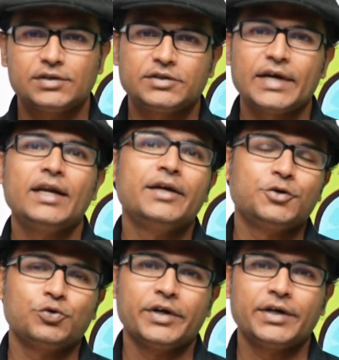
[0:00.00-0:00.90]
styling
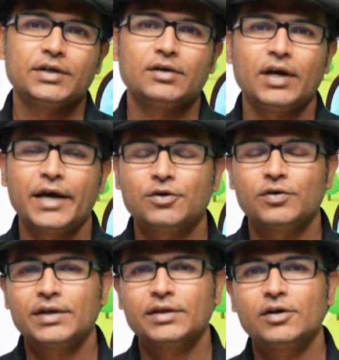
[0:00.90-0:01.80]
to it. Like, you
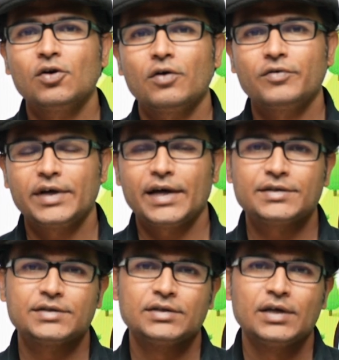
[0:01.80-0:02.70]
can think of it
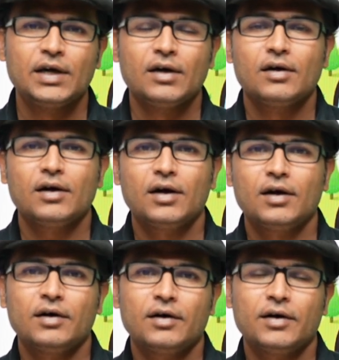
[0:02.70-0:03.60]
as
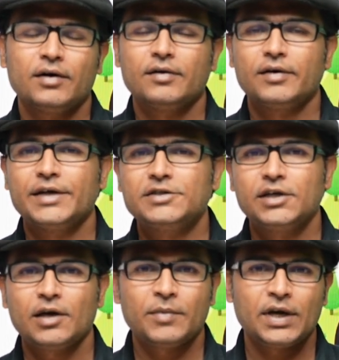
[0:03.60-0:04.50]

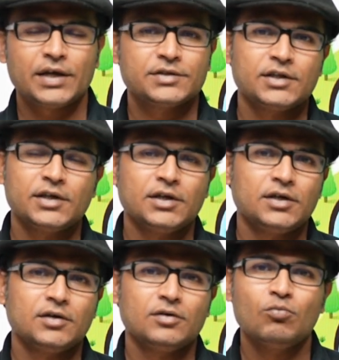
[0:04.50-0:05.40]
HTML as
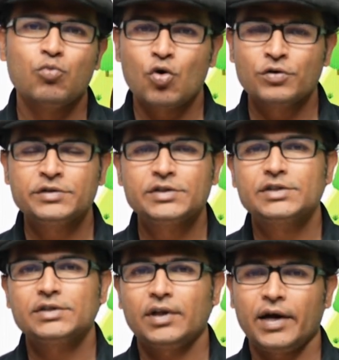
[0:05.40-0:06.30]
the
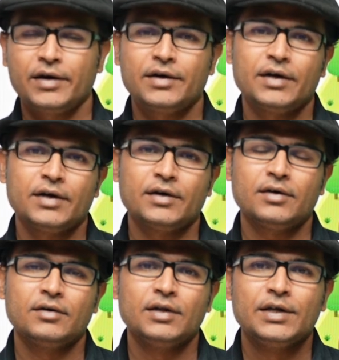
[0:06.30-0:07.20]
bones and
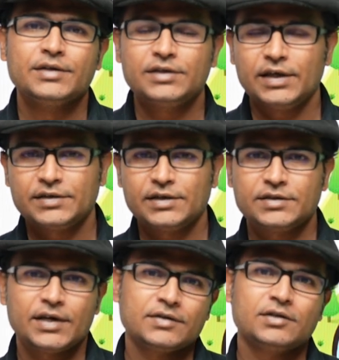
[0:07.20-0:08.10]

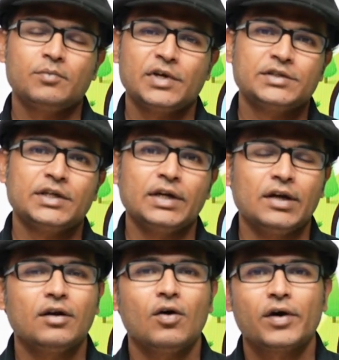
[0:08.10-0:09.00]
CSS as the muscle.
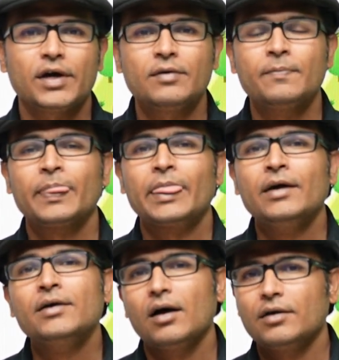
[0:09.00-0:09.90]
Okay,
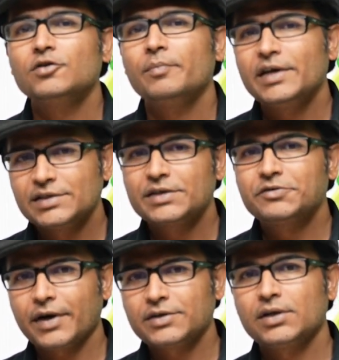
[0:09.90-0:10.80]
so basic
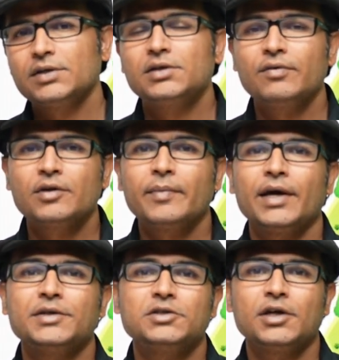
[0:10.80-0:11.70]
structure is given by
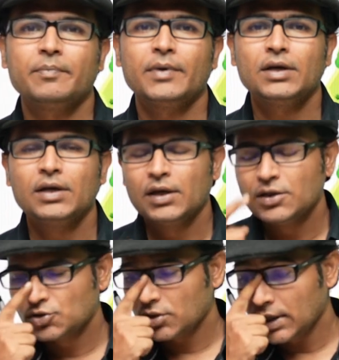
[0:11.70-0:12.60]
HTML.
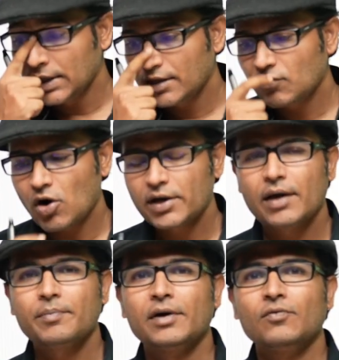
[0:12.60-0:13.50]
So earlier what
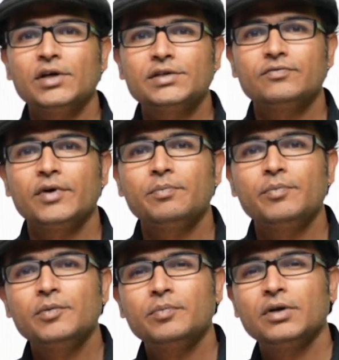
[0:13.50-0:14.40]
happened was, when
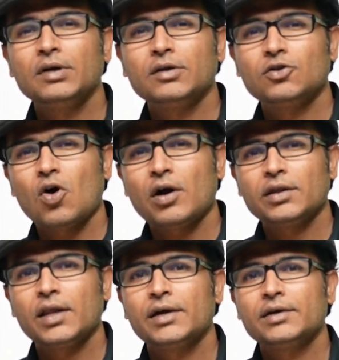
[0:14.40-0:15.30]
people
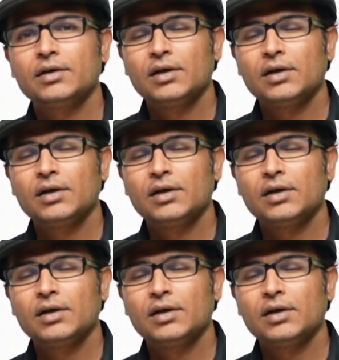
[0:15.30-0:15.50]
thought that